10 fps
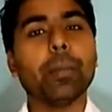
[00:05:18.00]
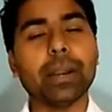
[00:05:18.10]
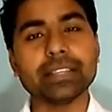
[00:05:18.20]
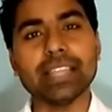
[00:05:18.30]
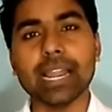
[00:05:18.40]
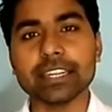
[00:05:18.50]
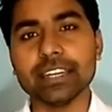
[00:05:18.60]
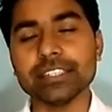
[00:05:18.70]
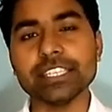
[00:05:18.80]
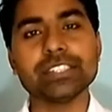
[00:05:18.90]
but that
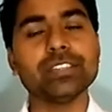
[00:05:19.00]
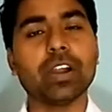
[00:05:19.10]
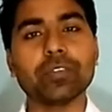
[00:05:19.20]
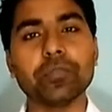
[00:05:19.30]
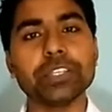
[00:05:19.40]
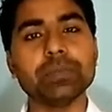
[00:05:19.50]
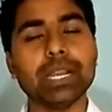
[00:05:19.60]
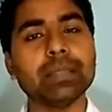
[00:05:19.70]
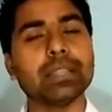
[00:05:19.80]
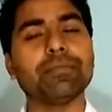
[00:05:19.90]
energy is not
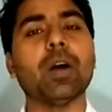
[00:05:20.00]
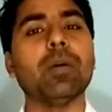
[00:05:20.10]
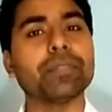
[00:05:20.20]
visible in the form